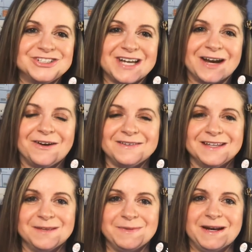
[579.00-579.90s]
share a
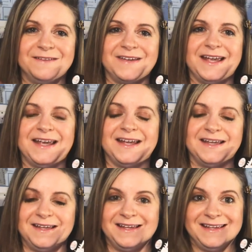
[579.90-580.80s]
little bit of a
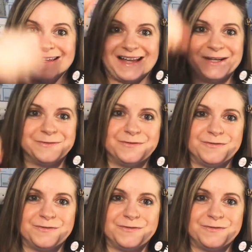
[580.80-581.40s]
kind of